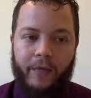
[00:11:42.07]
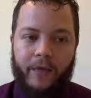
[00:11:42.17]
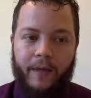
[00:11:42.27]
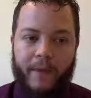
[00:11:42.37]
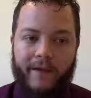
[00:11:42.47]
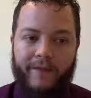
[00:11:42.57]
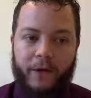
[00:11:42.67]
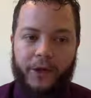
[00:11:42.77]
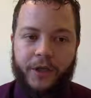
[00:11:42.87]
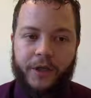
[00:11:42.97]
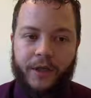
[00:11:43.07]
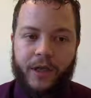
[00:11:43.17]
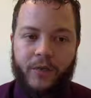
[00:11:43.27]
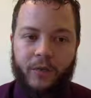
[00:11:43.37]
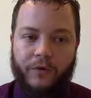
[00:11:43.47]
we say my function is
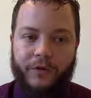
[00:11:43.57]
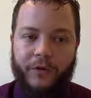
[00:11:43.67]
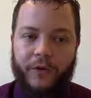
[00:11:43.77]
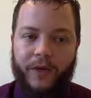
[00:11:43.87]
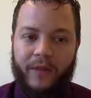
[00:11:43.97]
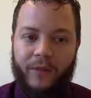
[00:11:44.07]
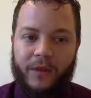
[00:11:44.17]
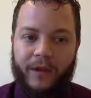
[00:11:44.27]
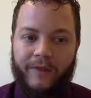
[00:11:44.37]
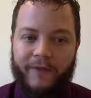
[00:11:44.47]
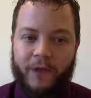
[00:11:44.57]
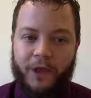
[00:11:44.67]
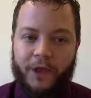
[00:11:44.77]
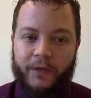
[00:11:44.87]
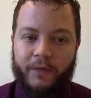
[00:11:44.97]
equal to, and then we say
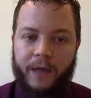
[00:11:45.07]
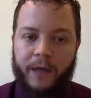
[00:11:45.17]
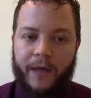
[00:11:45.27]
function,